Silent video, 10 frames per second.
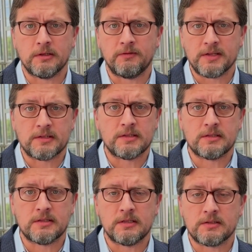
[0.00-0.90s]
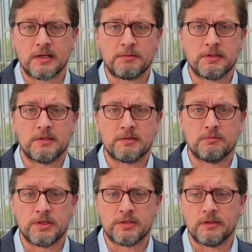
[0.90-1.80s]
of hesitancy and skepticism
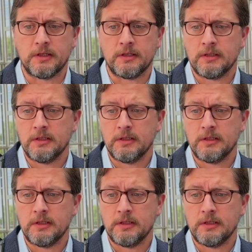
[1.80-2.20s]
recently.